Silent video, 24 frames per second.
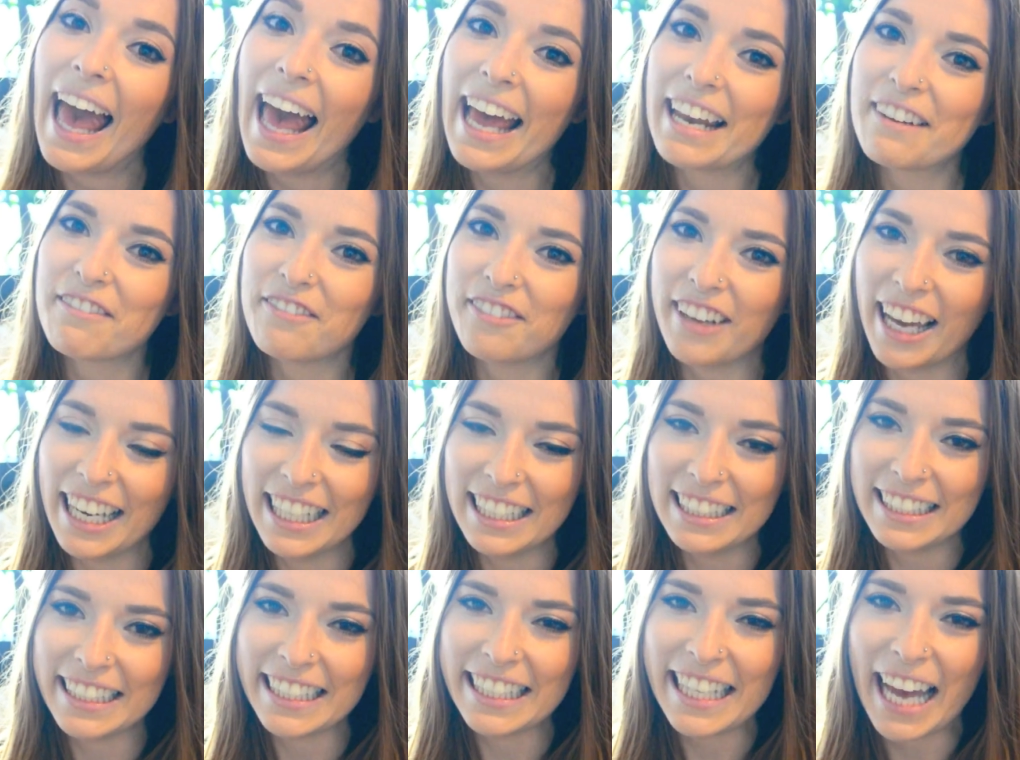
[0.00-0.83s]
And
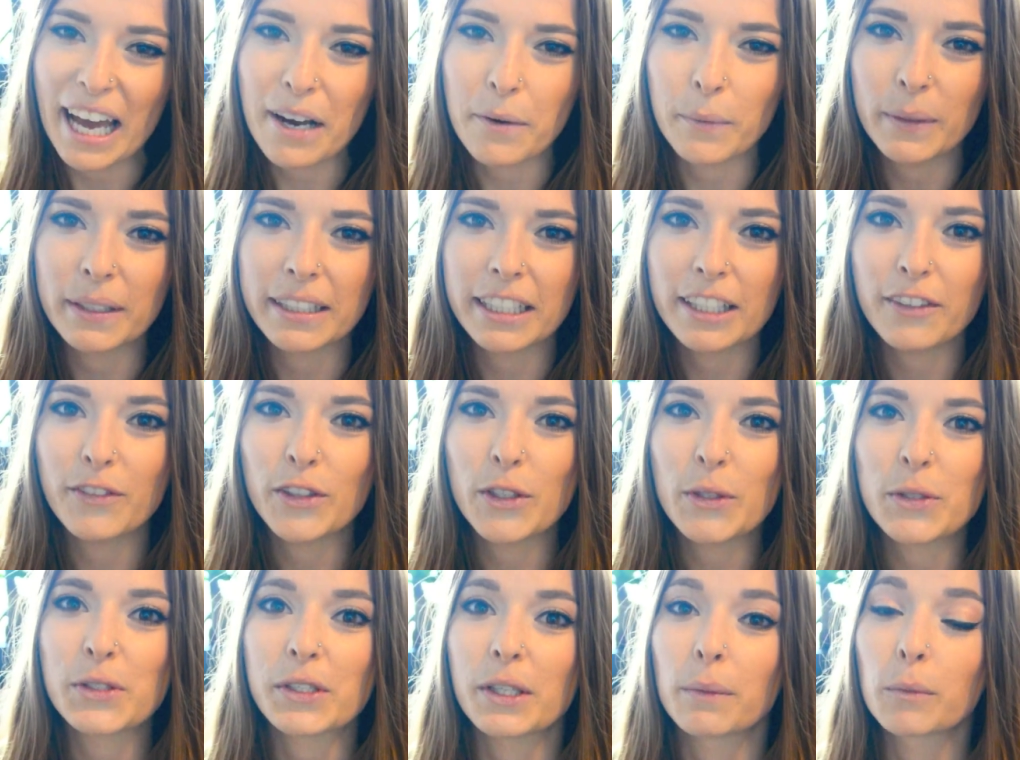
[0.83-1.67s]
finally, I will give
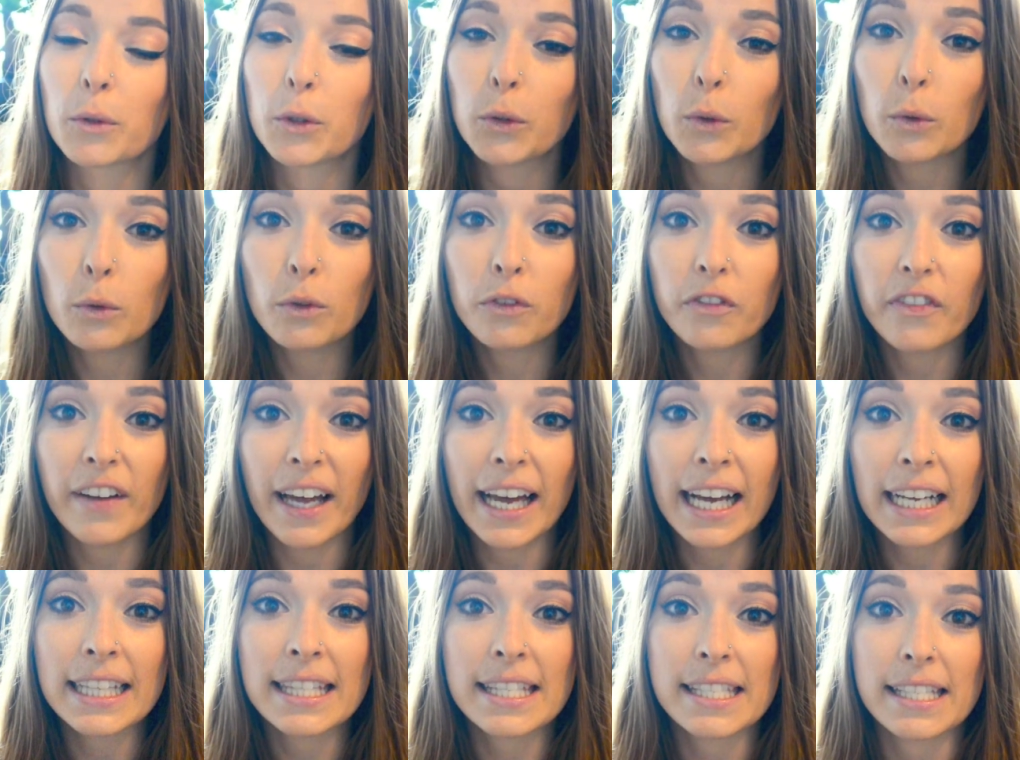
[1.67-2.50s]
you some cool
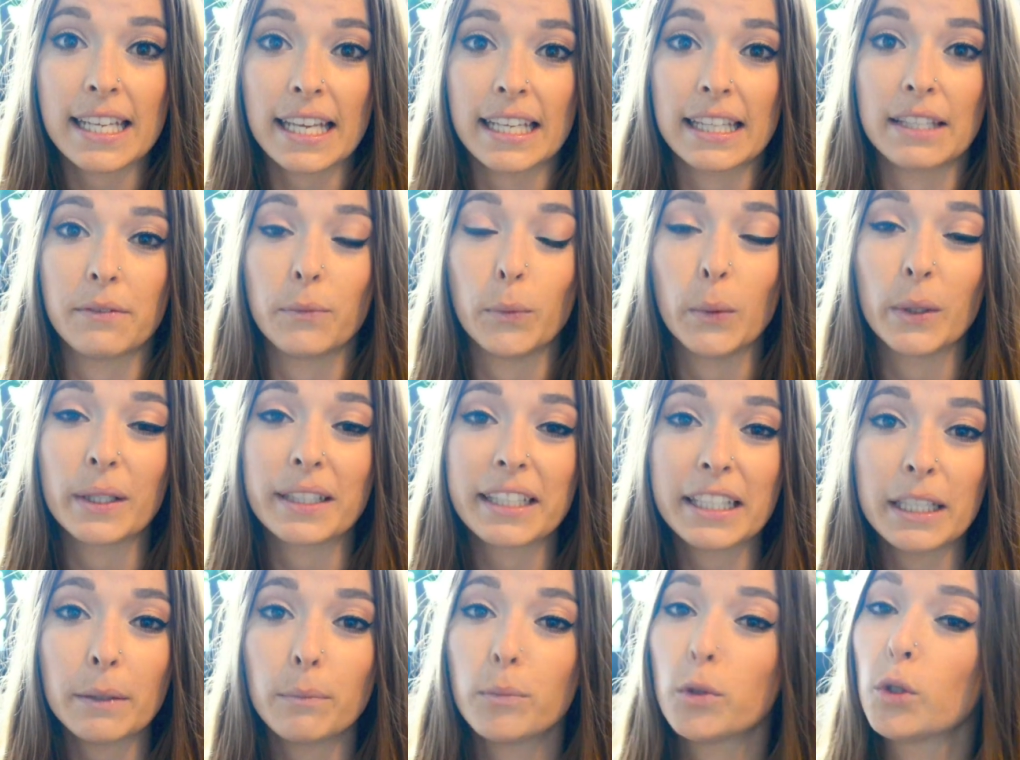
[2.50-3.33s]
facts that will
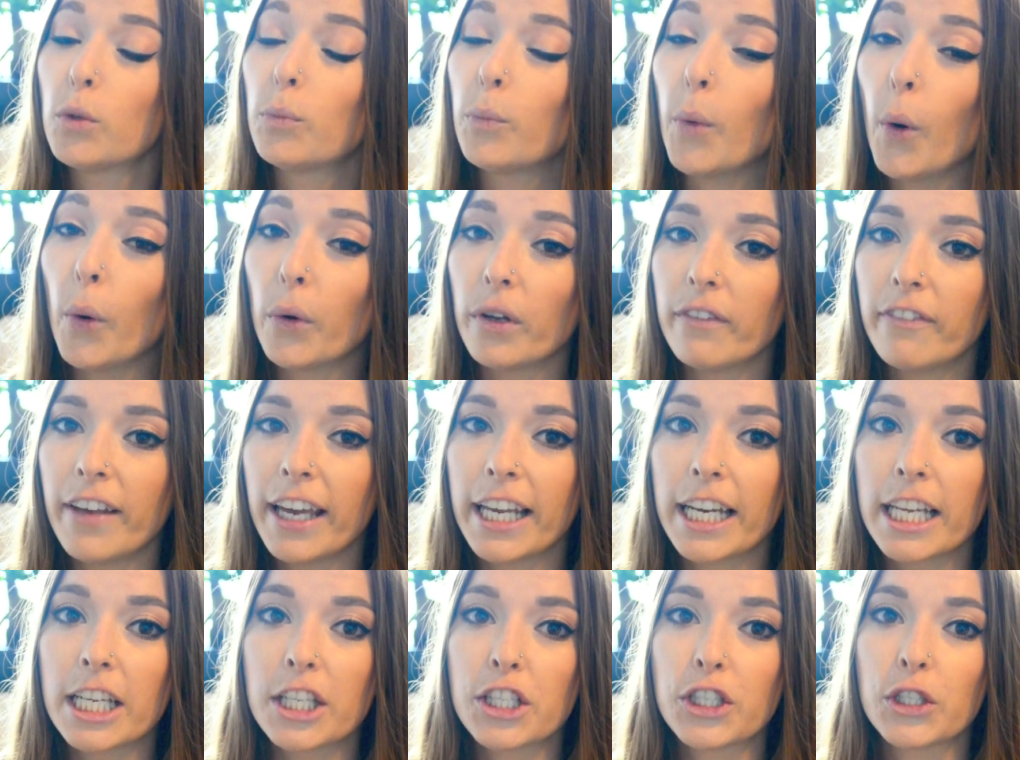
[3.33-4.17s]
keep you
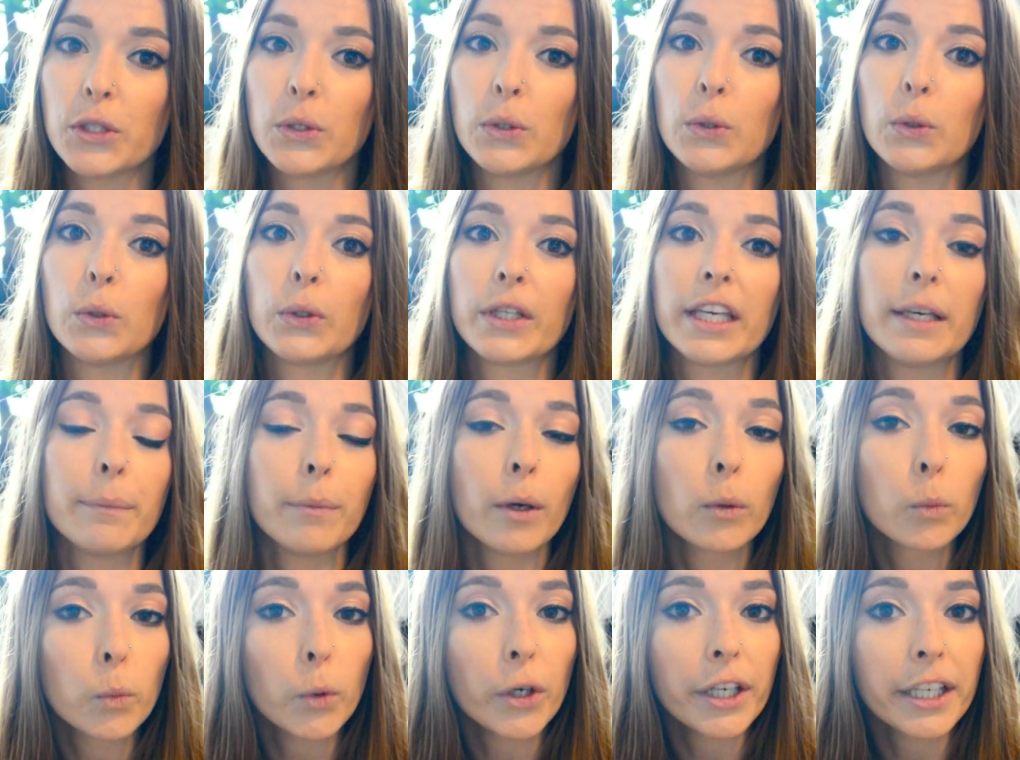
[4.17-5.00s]
motivated to keep
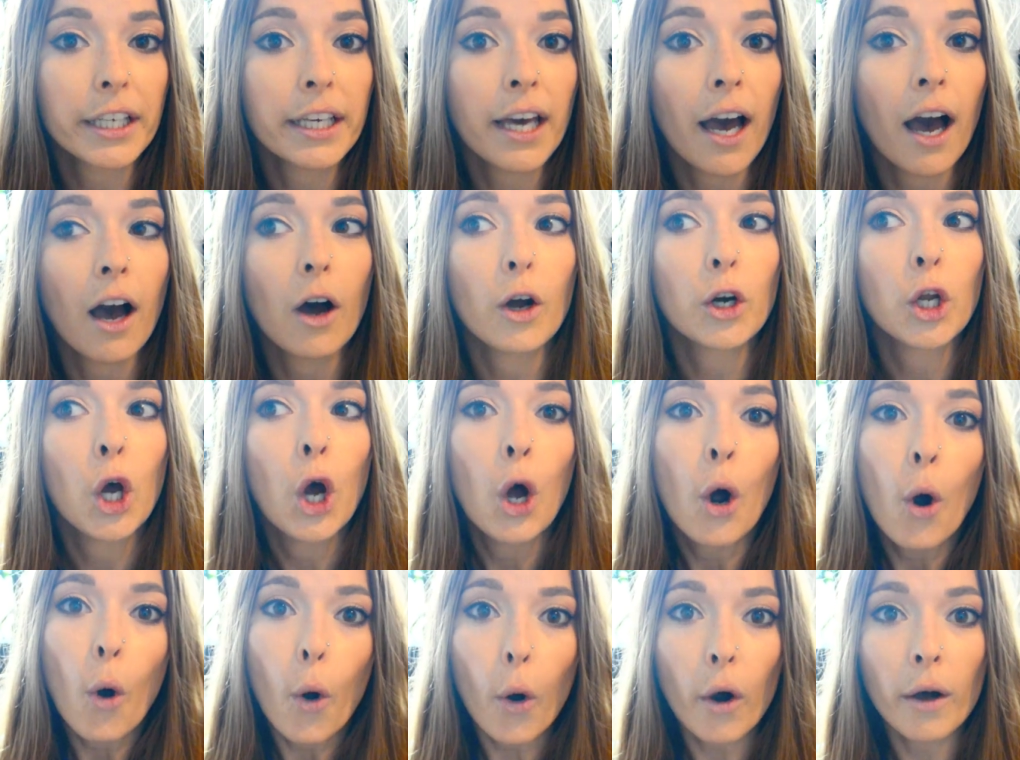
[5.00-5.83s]
on working out
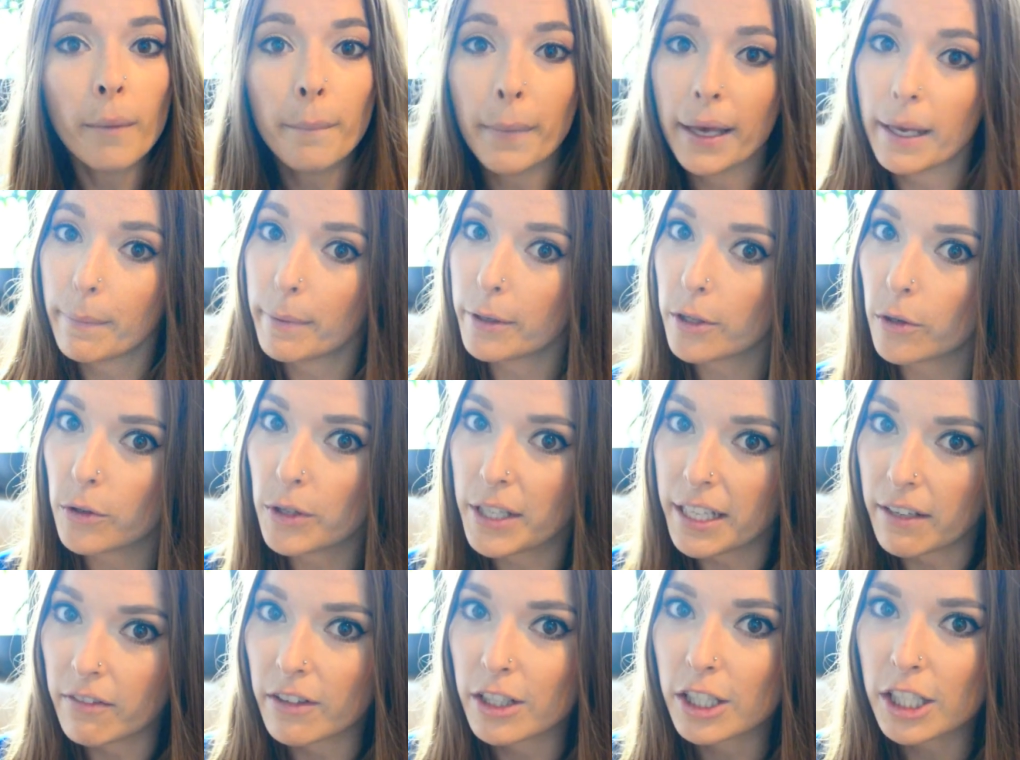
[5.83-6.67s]
or maybe to
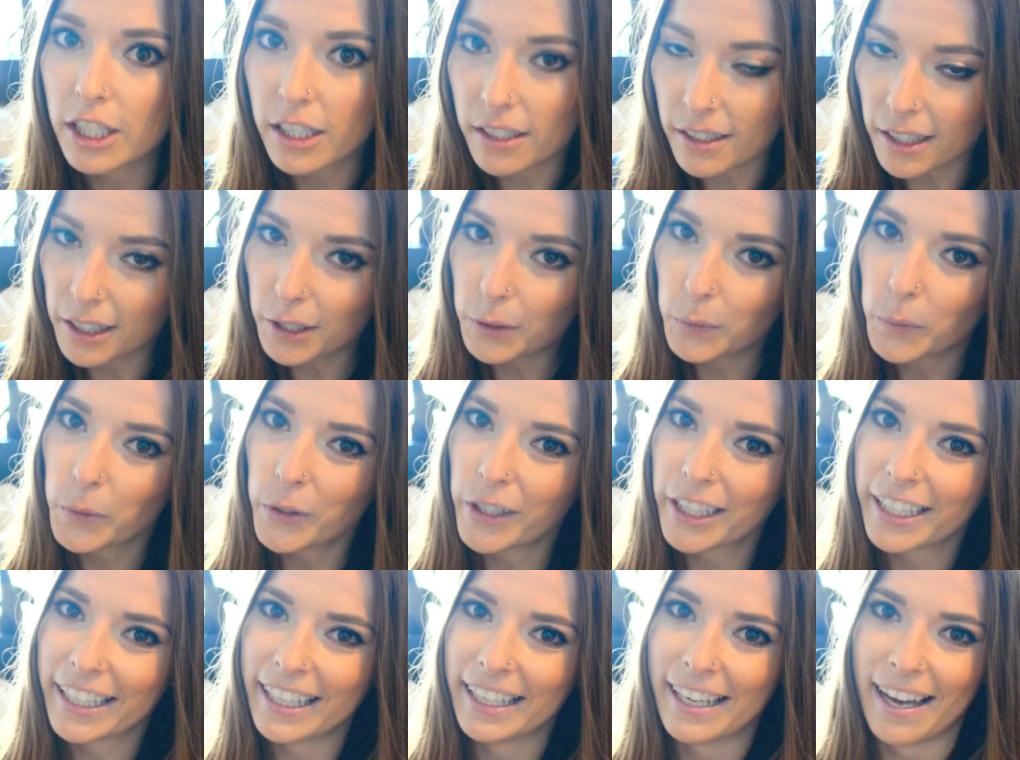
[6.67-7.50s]
even start
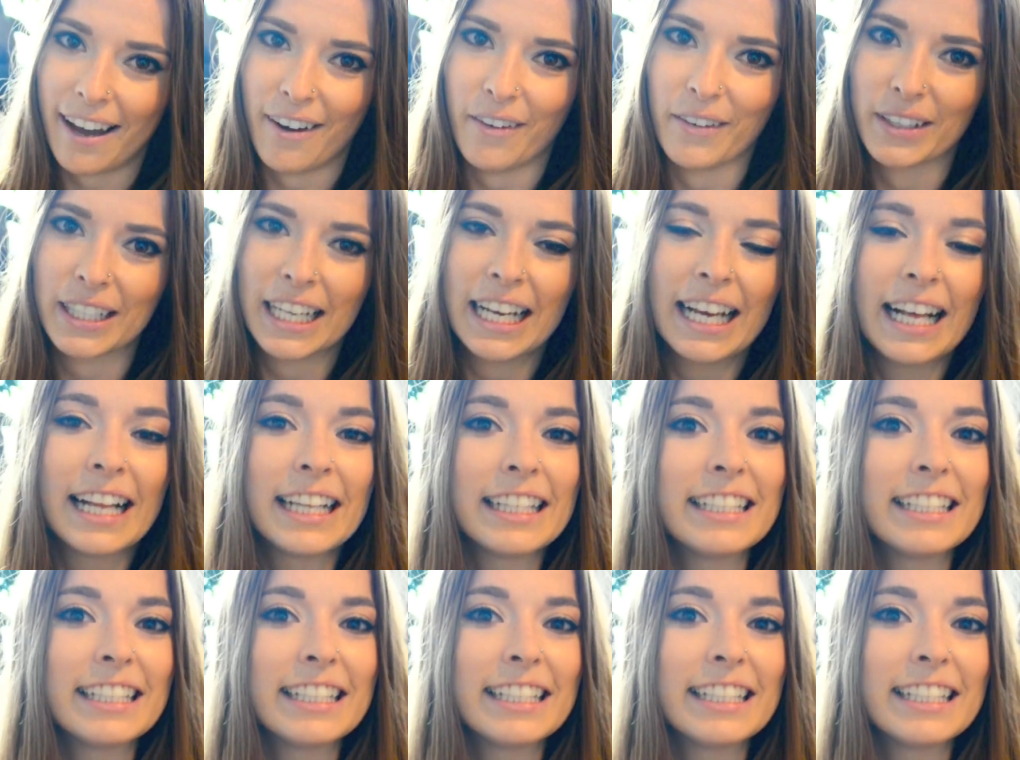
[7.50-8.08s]
working out.